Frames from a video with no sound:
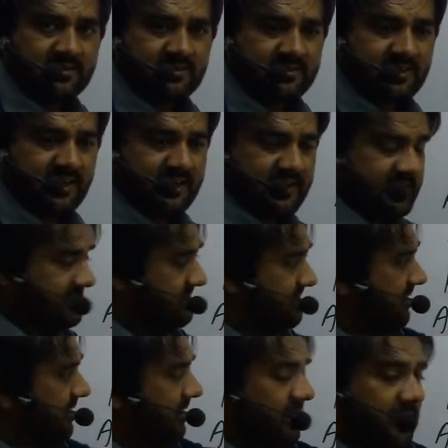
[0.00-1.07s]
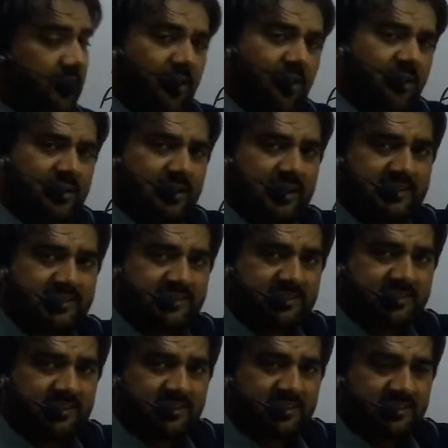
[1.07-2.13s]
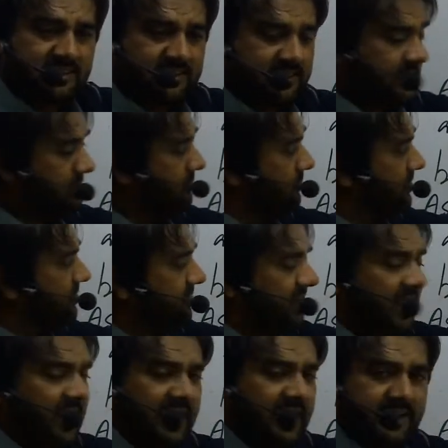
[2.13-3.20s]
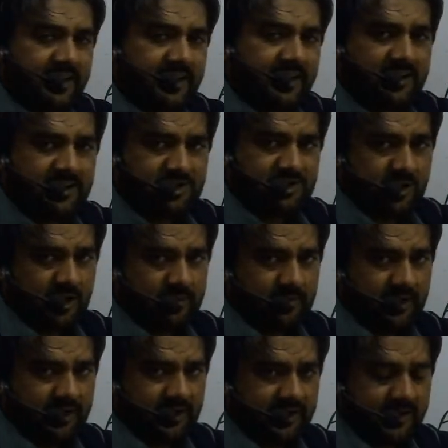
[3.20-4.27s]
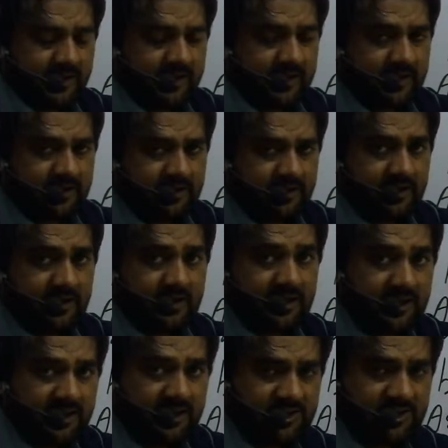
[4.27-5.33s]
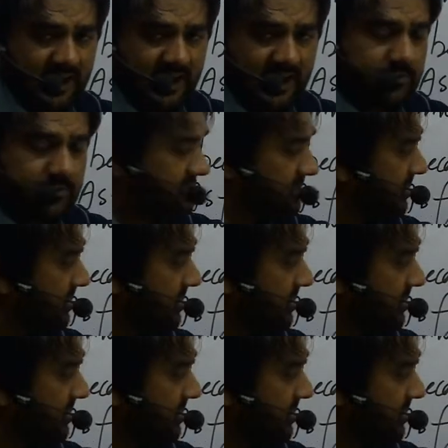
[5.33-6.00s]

There is a long list that you would find in English grammar and in English language